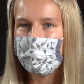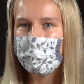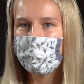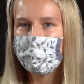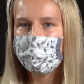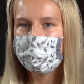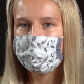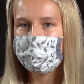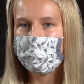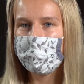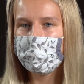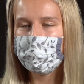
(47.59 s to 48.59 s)

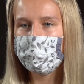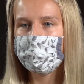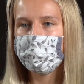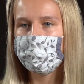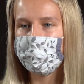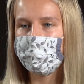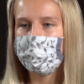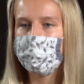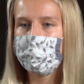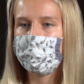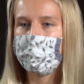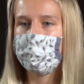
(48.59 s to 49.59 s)
I think what motivated
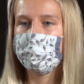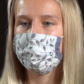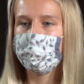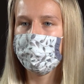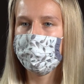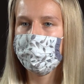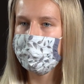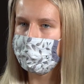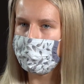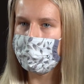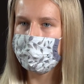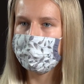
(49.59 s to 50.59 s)
me to get involved
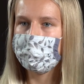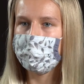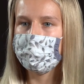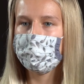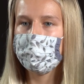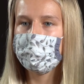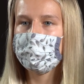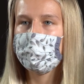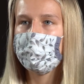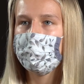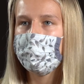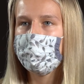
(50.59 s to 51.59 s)
with it in the first place
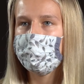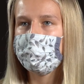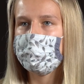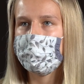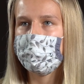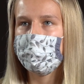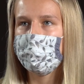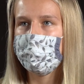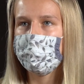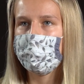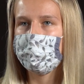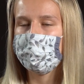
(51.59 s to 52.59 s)
was that
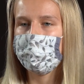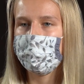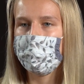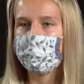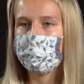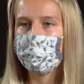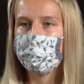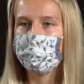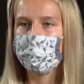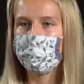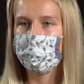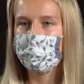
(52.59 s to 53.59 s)
naturally I have quite
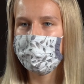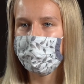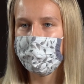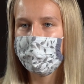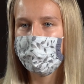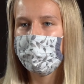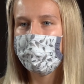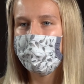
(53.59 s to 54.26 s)
a bit of energy.